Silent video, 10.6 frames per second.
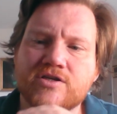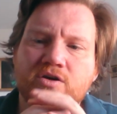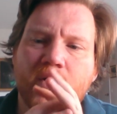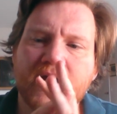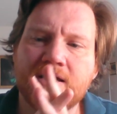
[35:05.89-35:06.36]

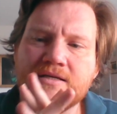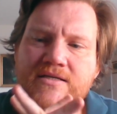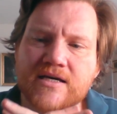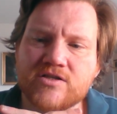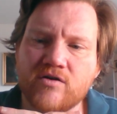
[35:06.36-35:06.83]
the UAE
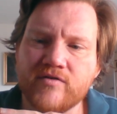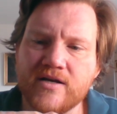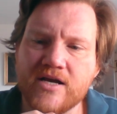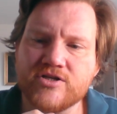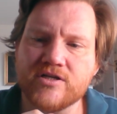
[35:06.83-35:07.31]
takes over
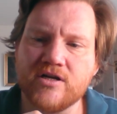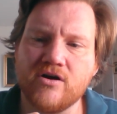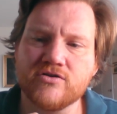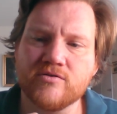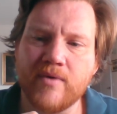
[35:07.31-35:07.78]
the nation
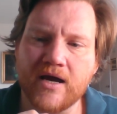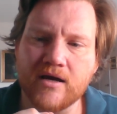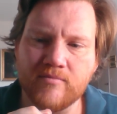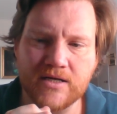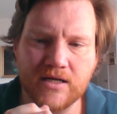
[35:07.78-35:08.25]
and also
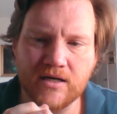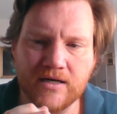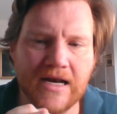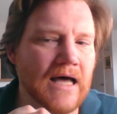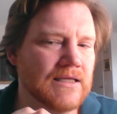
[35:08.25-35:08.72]
Mecca and Medina?
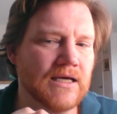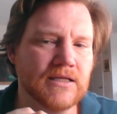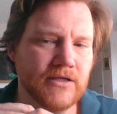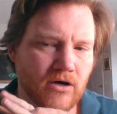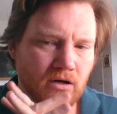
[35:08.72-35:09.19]
Not
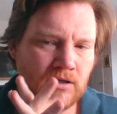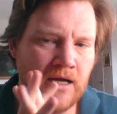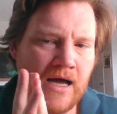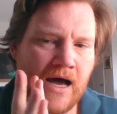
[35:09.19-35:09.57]
likely at all.